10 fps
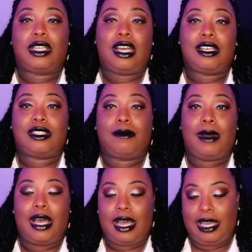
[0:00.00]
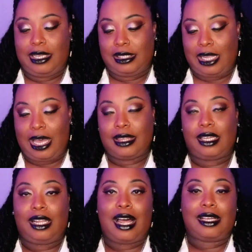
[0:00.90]
to customize like
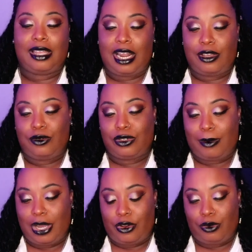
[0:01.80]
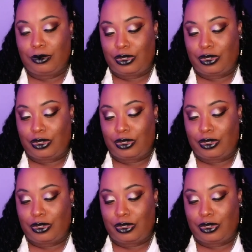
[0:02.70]
the clock that I use on my home